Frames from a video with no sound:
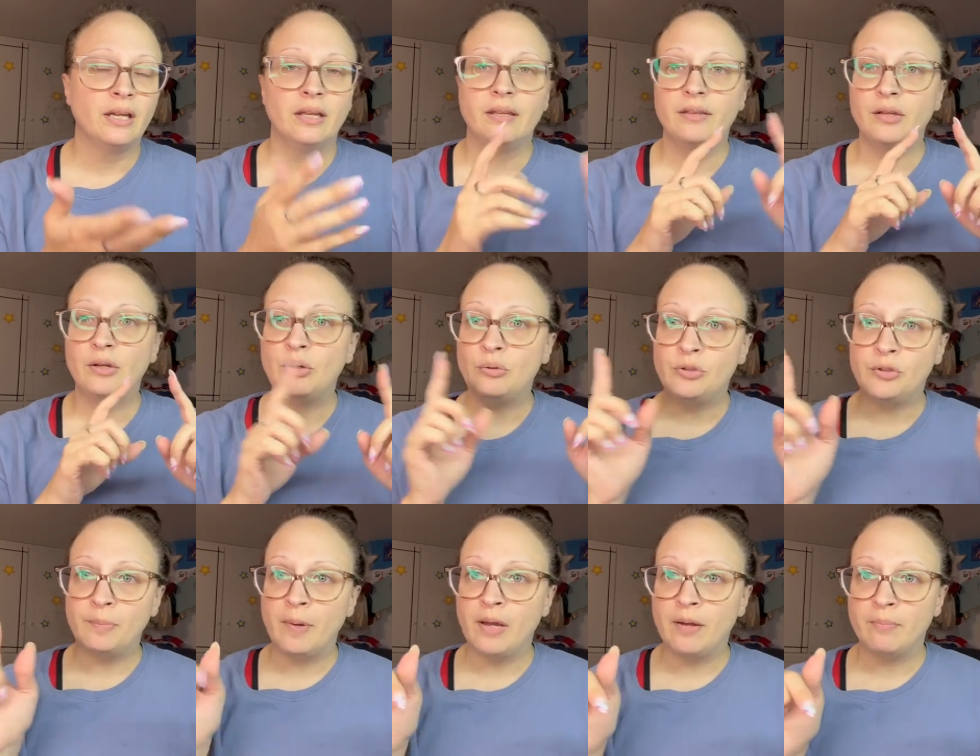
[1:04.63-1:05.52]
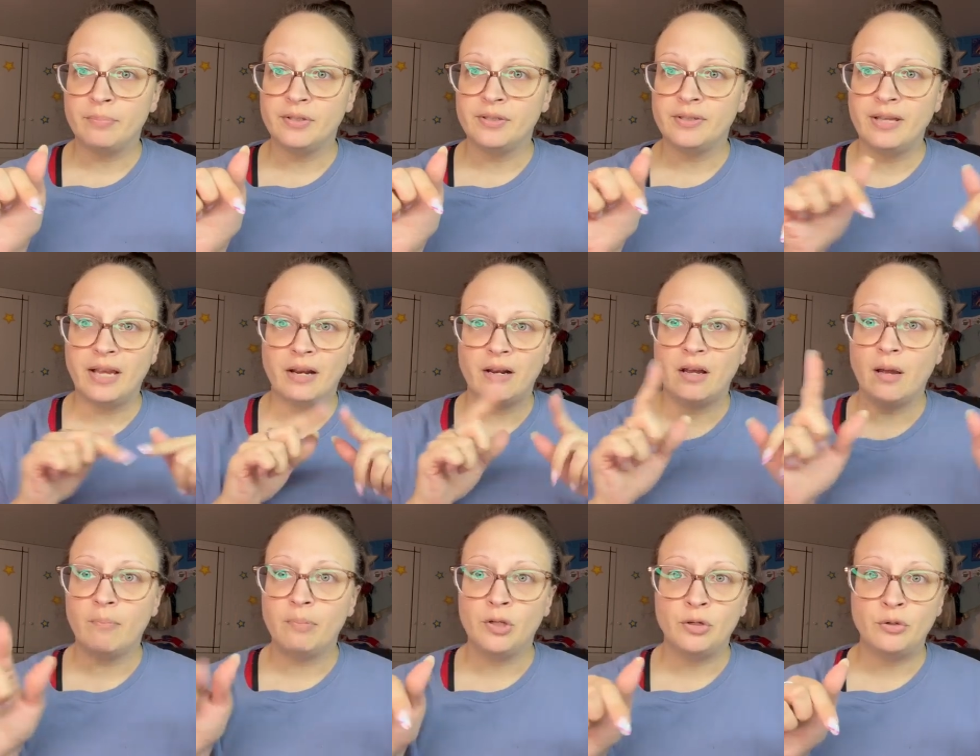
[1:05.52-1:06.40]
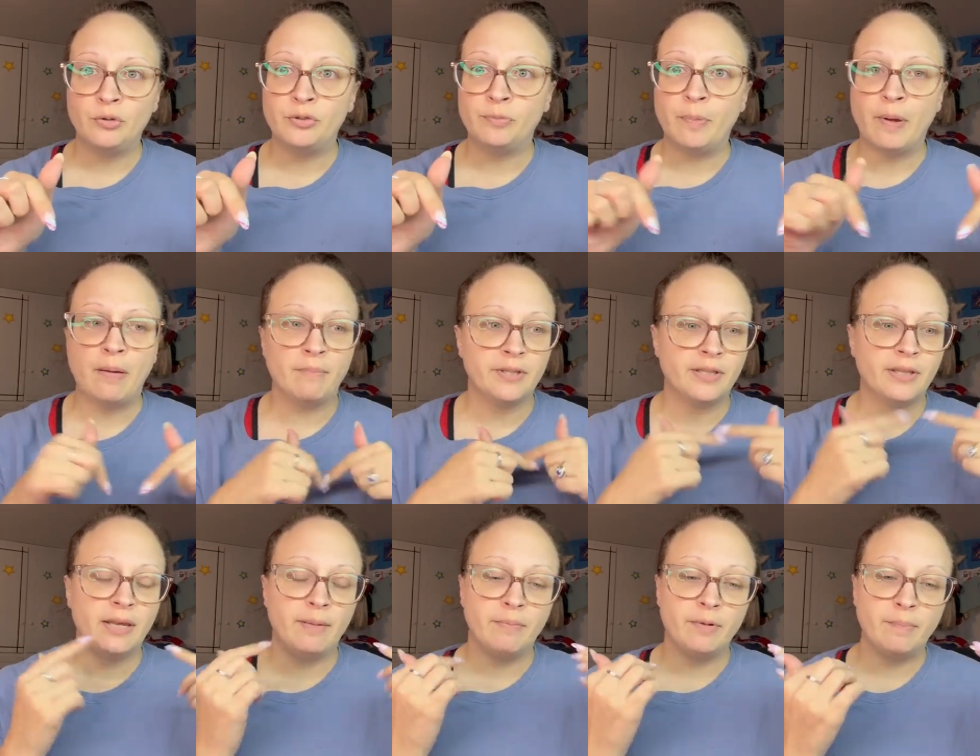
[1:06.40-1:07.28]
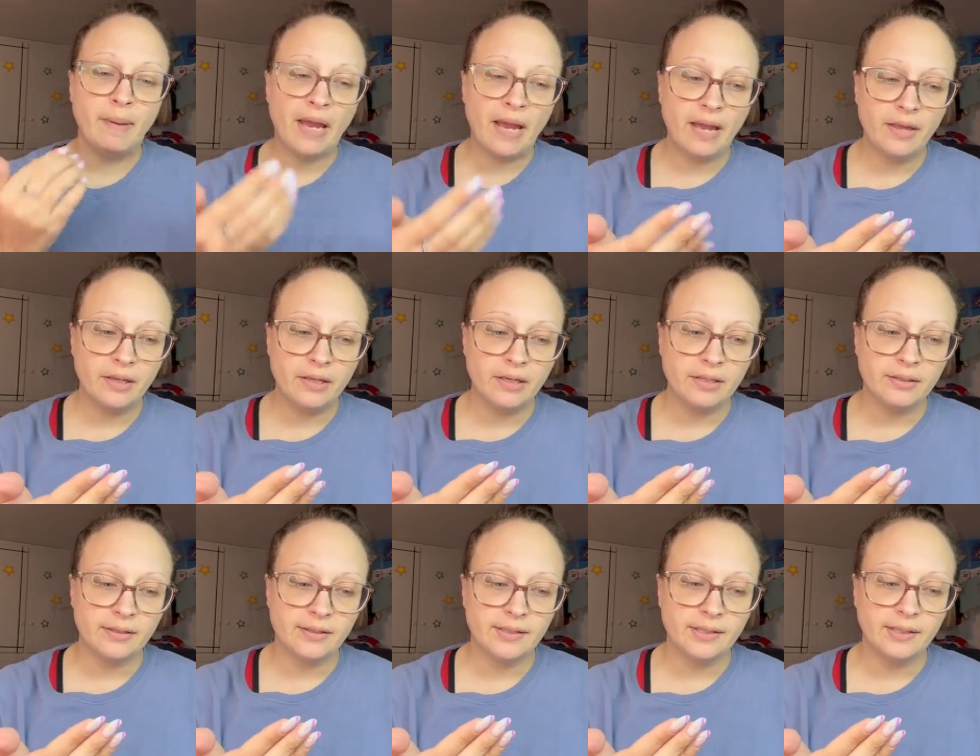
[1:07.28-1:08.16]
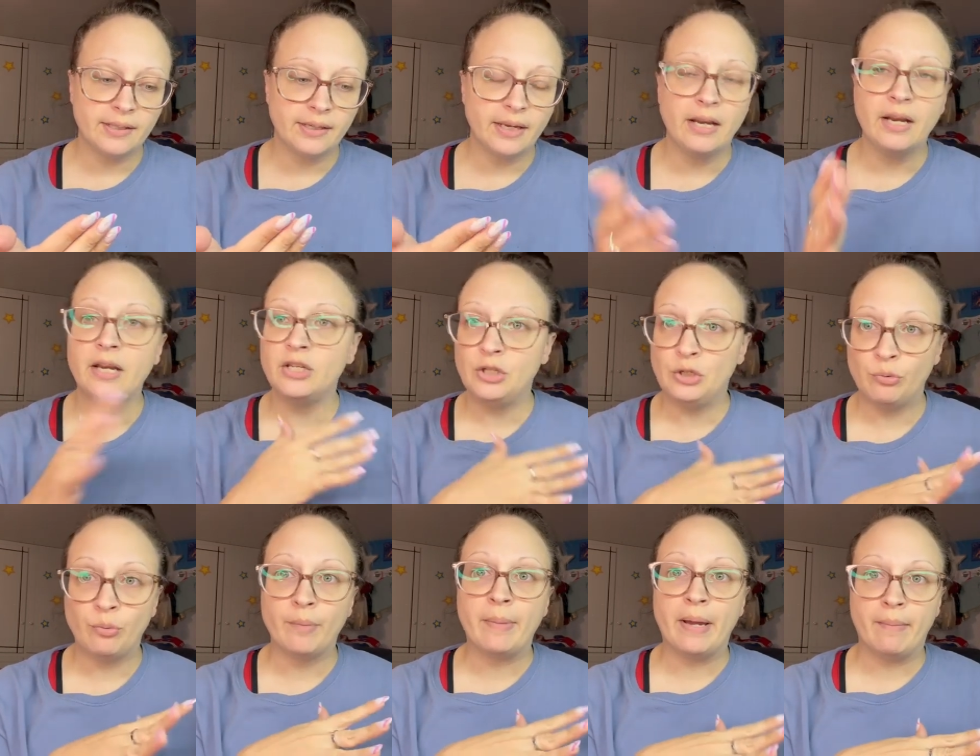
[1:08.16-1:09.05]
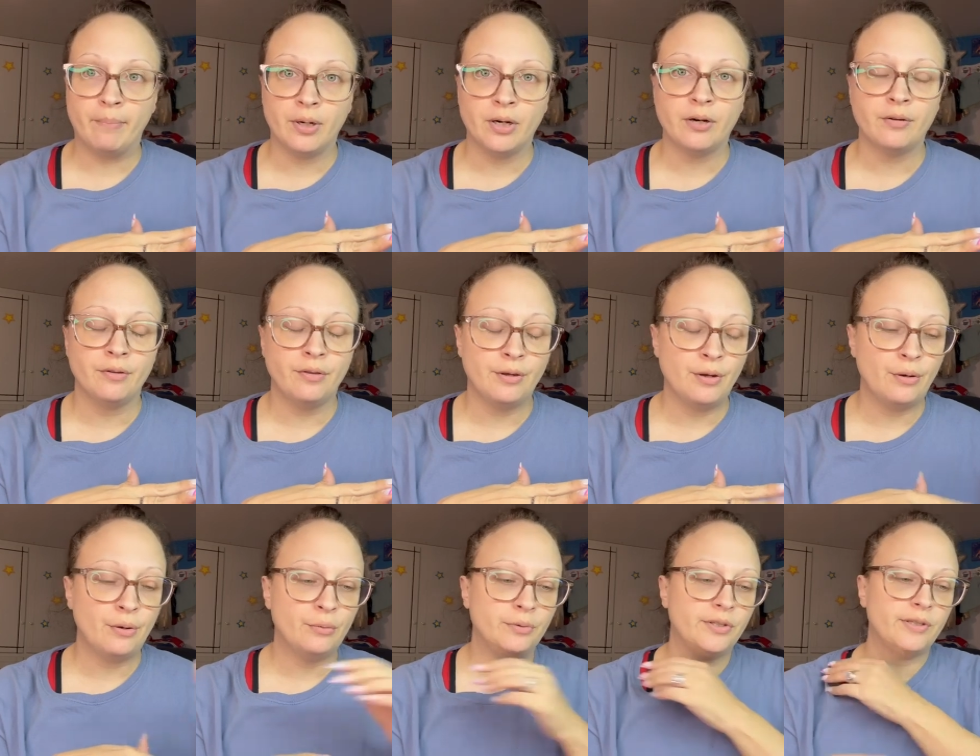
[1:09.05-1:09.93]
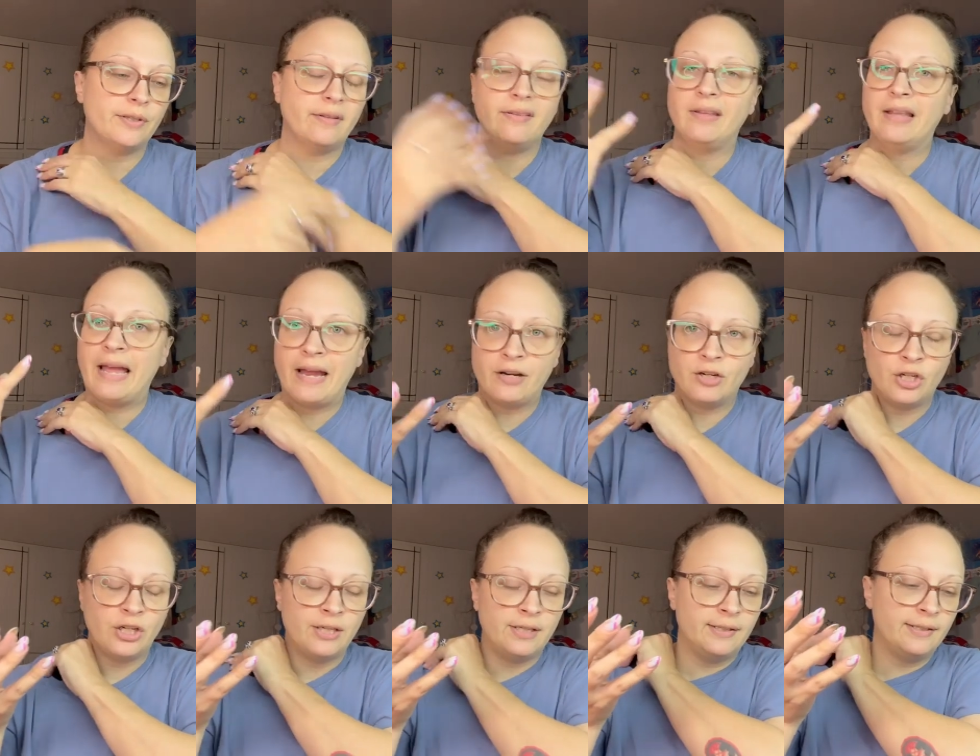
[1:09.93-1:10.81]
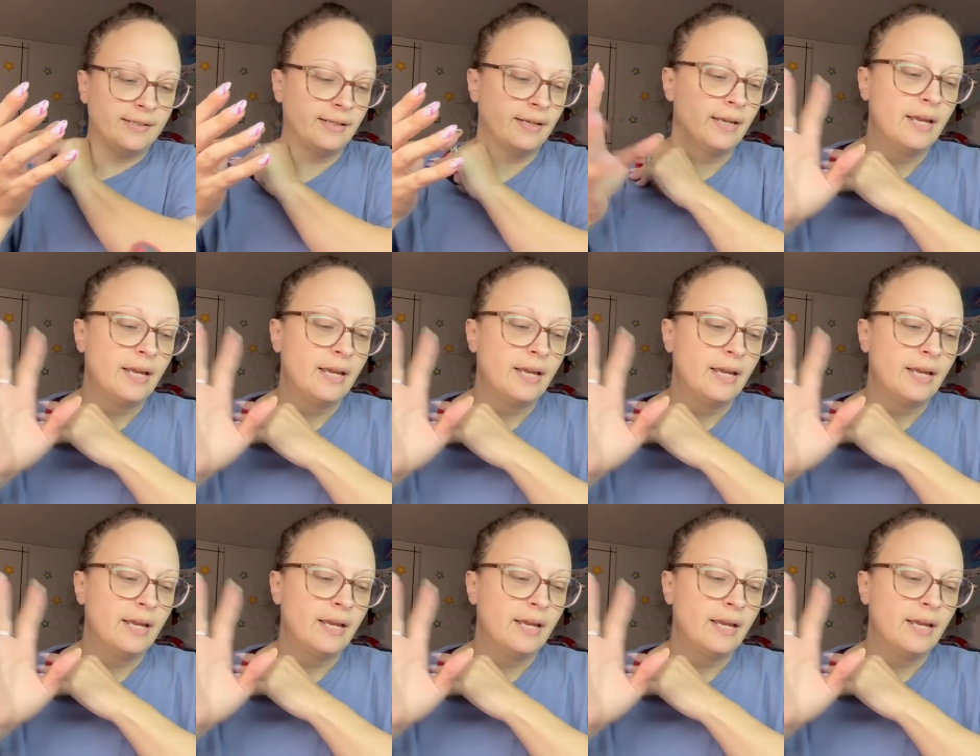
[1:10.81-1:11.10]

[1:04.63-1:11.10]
The Goosebumps, they had a couple of Goosebumps themed palettes. And I do remember those lashes.